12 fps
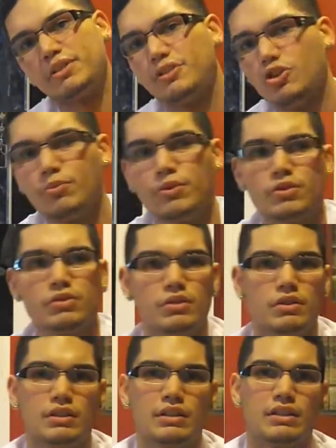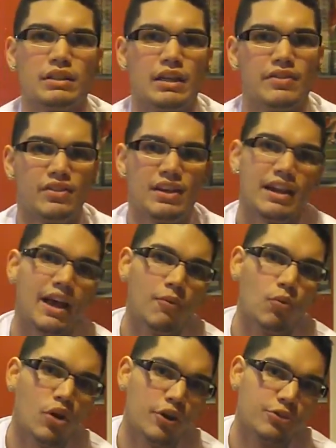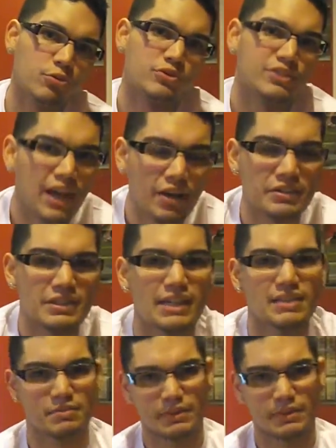terminal, and then I walk through town to get to my